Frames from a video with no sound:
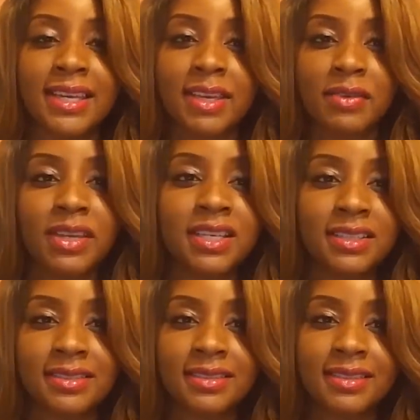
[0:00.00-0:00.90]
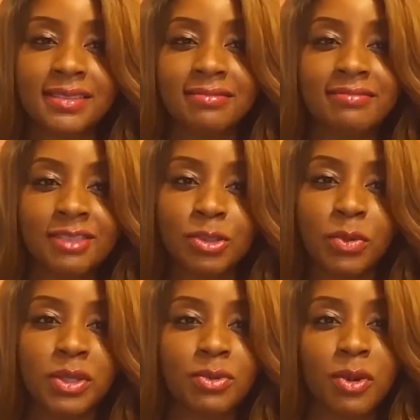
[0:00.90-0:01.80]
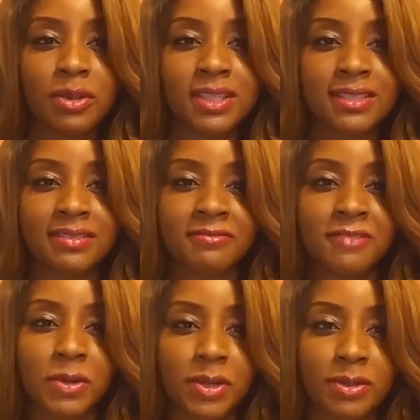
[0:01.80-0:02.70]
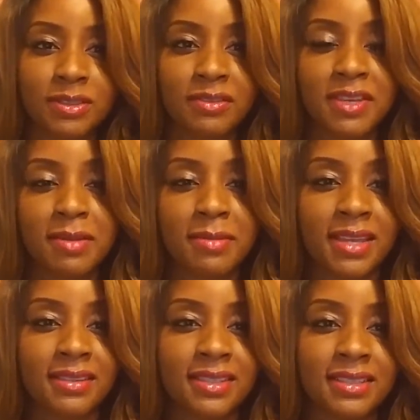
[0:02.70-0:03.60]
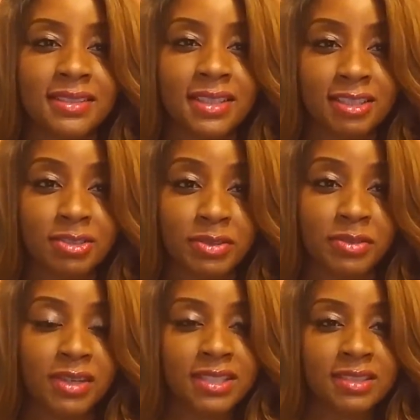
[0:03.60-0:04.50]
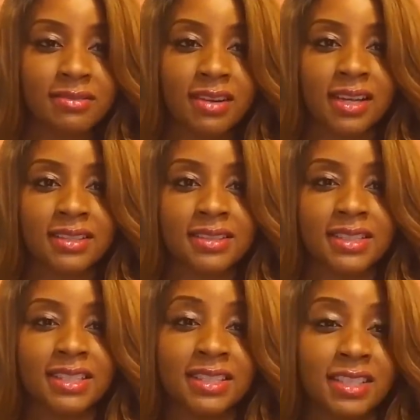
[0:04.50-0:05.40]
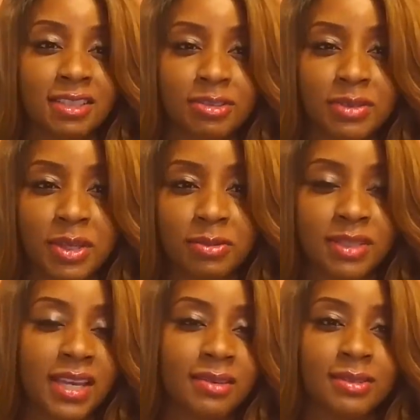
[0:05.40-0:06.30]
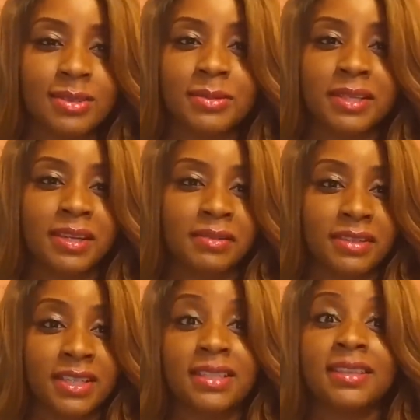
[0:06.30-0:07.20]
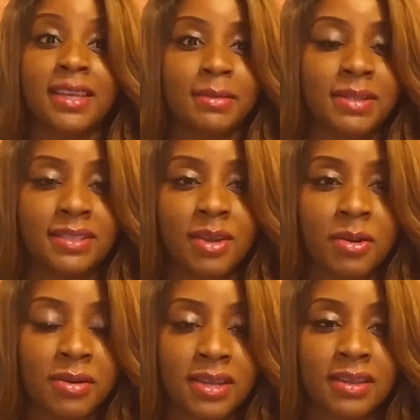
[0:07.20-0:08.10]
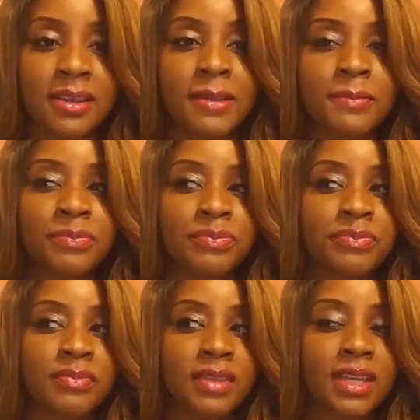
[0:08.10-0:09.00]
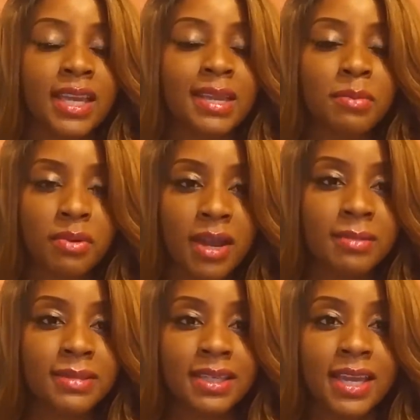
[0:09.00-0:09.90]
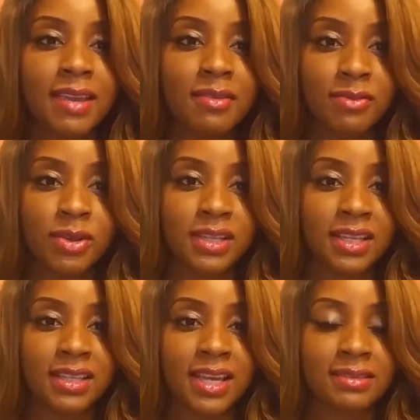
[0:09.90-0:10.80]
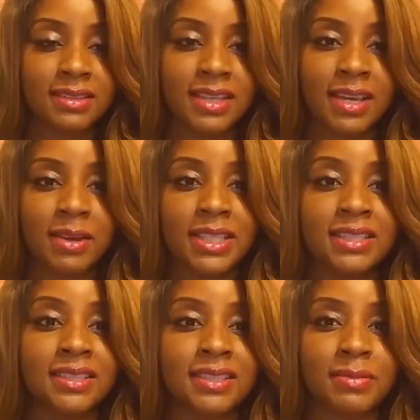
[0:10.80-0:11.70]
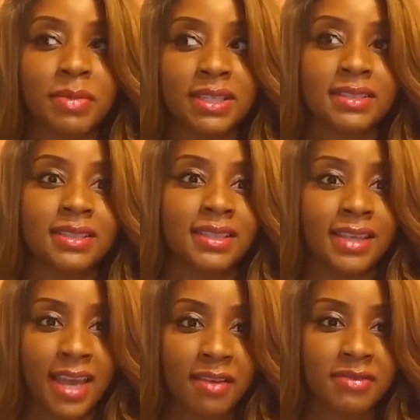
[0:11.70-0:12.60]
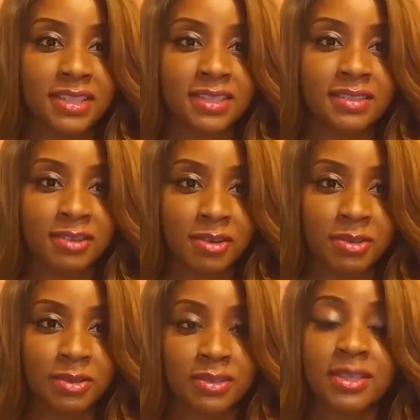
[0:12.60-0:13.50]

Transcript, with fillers: if he's showing you all these photos of him at these luxury restaurants and these luxury hotels or whatever he claims he's going, he probably can't afford that lifestyle. He's just basically catfishing girls.